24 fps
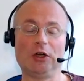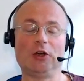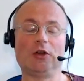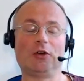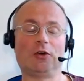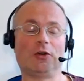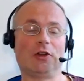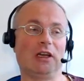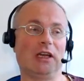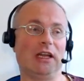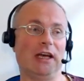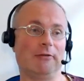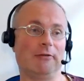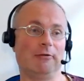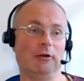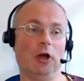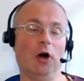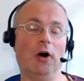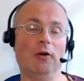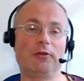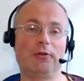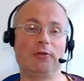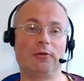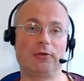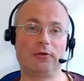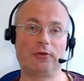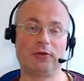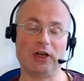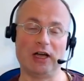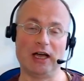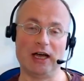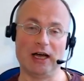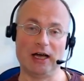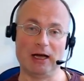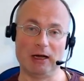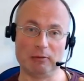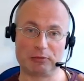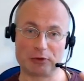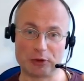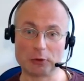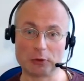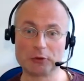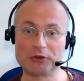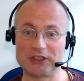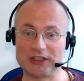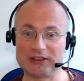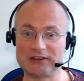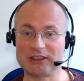to the level of
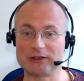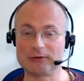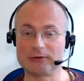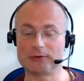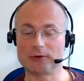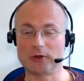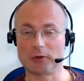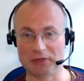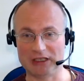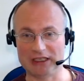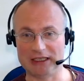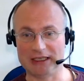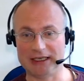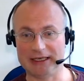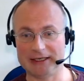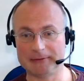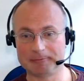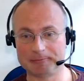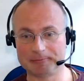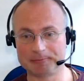processing for meaning.